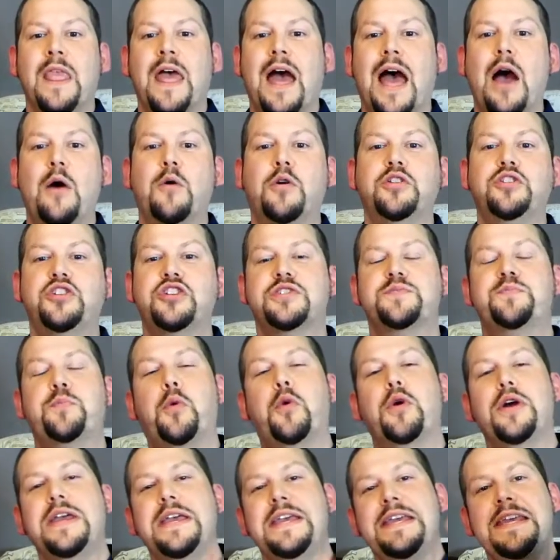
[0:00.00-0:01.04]
I would just
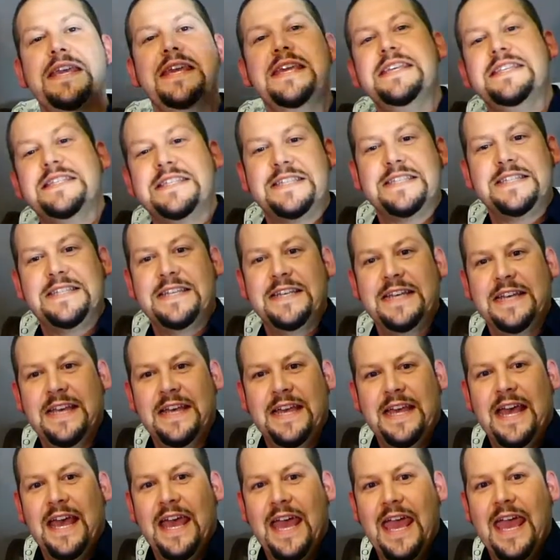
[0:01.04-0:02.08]
point east
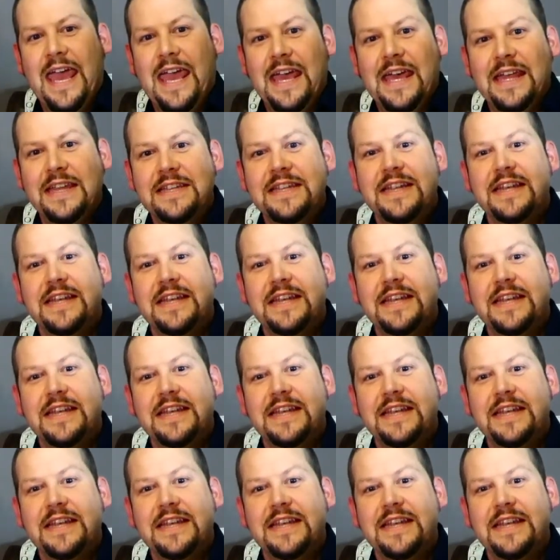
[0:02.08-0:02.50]
and